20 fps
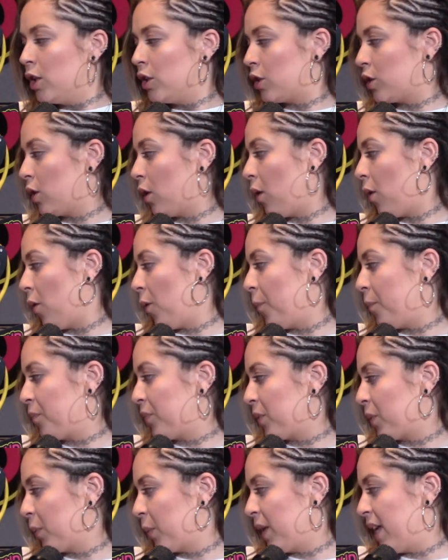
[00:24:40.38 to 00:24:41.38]
So
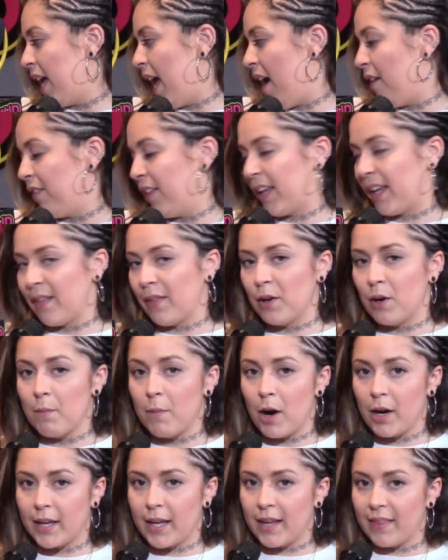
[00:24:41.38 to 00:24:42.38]
we have like a little
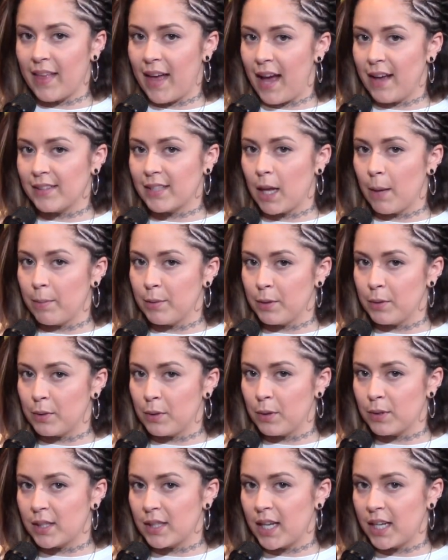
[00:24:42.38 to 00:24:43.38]
market that has cup of
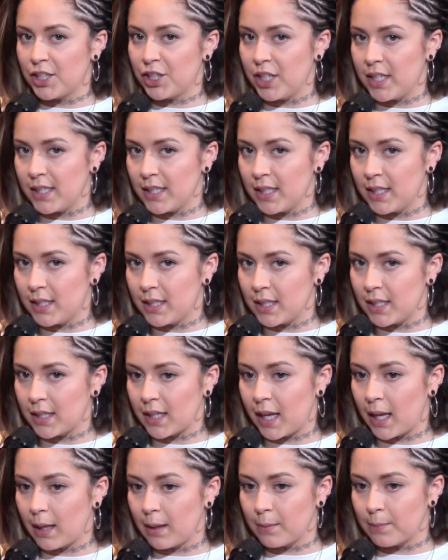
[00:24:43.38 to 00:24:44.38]
noodles and like Cheez-Its
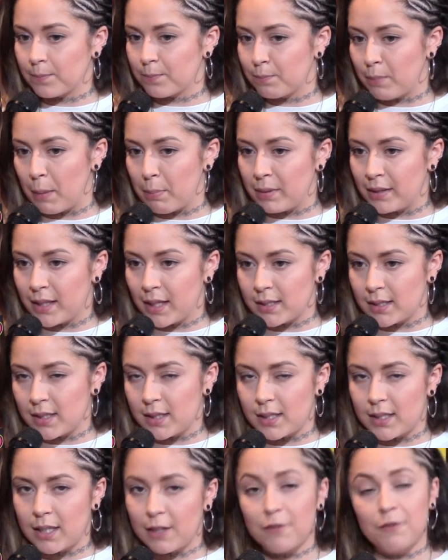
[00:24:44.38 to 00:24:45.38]
and like papitas
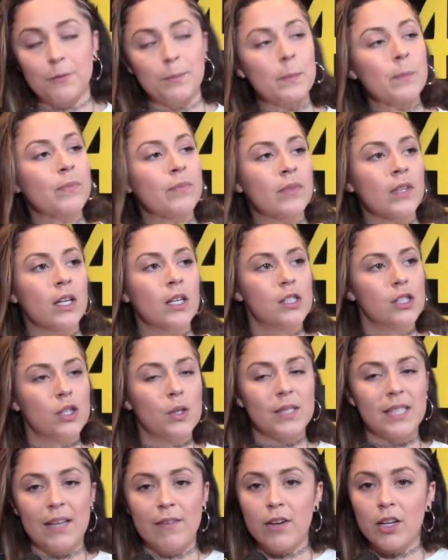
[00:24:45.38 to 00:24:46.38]
and stuff.
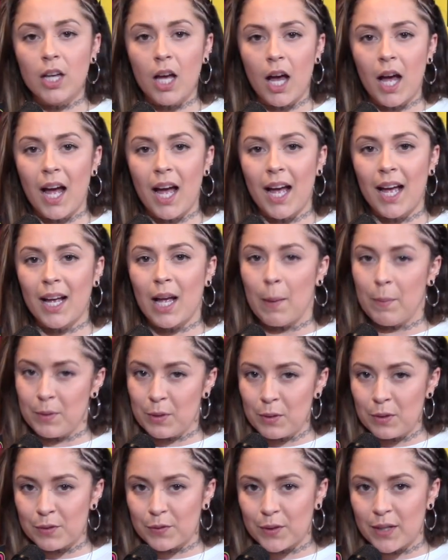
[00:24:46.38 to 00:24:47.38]
So Esteban got cup
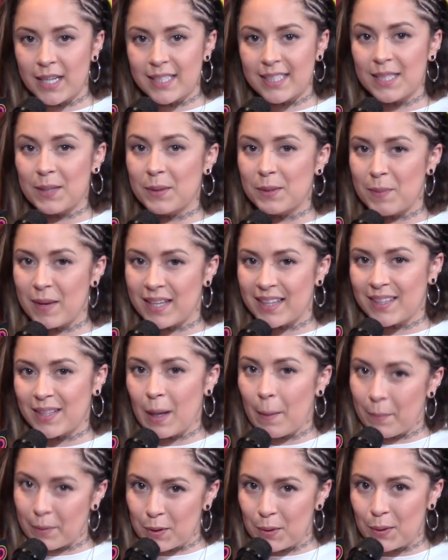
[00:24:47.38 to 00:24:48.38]
of noodles for us, and he was making the
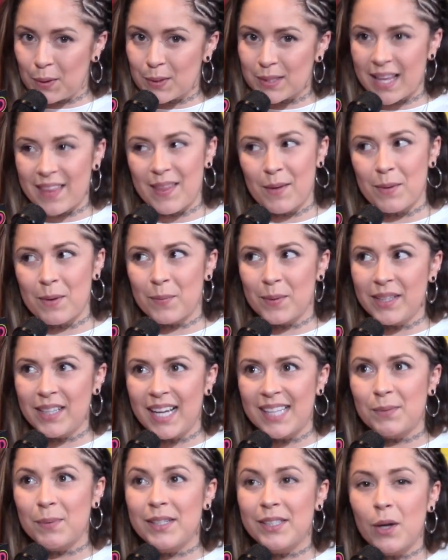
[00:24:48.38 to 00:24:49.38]
cup of noodles, and then we
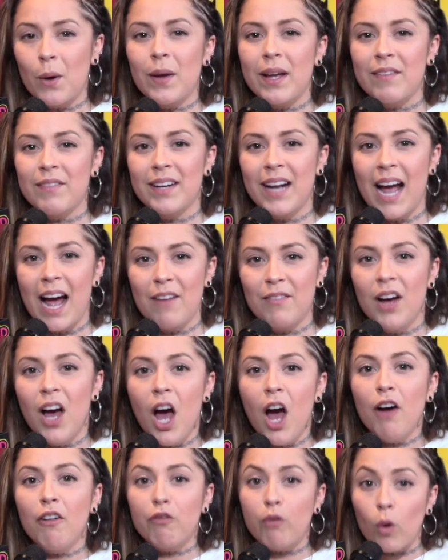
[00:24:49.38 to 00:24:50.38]
realized we don't even have
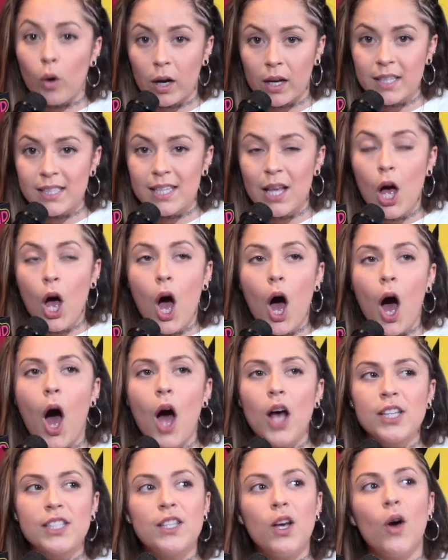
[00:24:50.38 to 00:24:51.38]
forks.
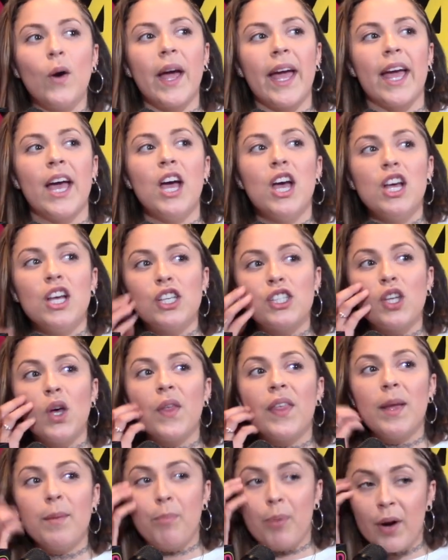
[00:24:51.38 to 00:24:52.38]

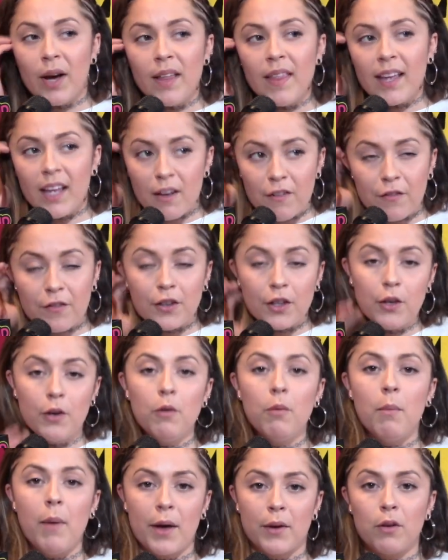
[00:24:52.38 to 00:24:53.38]
So they put like a
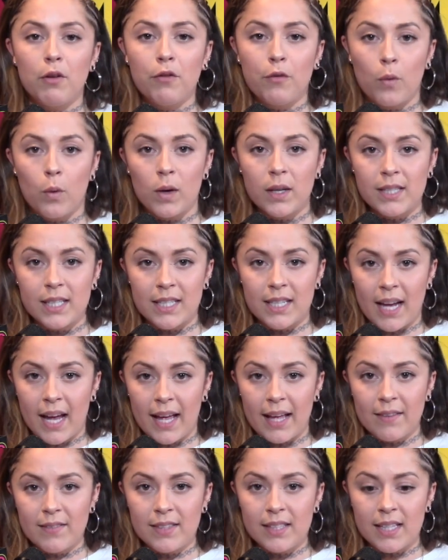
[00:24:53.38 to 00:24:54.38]
few metal forks and
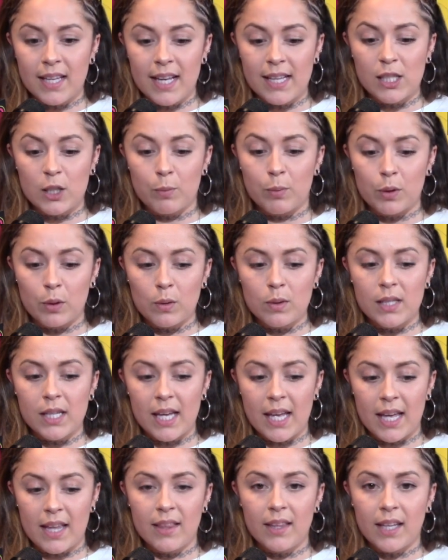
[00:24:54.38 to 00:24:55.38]
knives and spoons
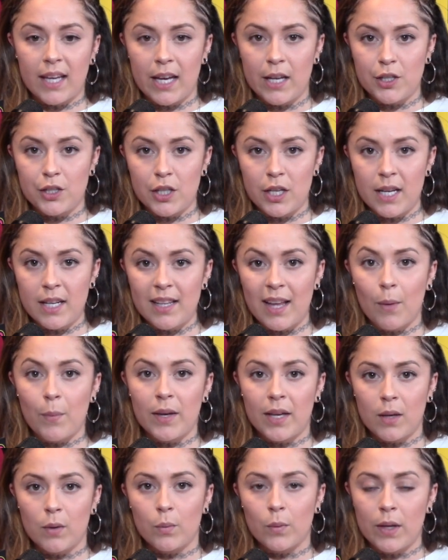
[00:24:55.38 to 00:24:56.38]
in the kitchen that
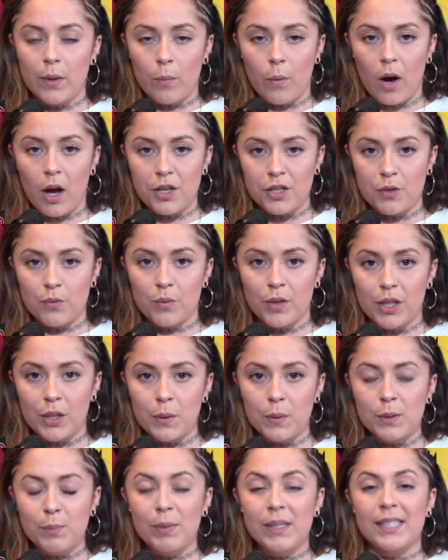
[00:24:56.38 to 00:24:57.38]
we can rewash and
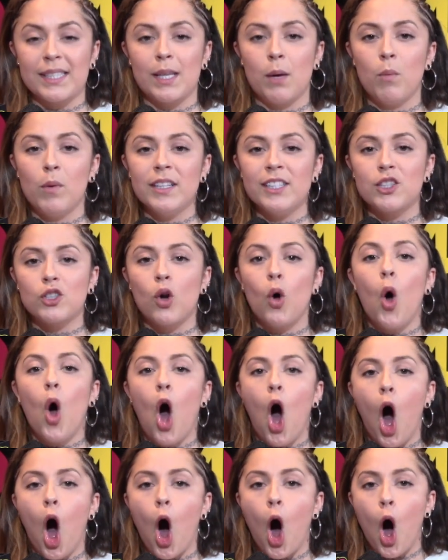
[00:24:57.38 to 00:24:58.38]
reuse, but someone
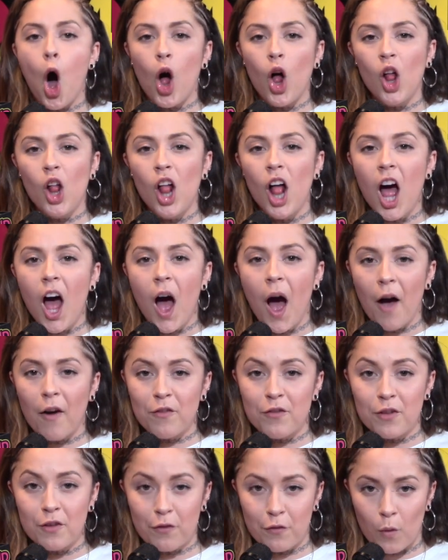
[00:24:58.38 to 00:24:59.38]
stole all
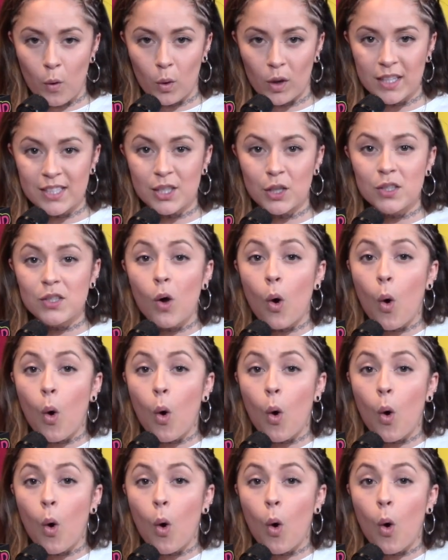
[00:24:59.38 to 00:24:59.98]
of the forks. There's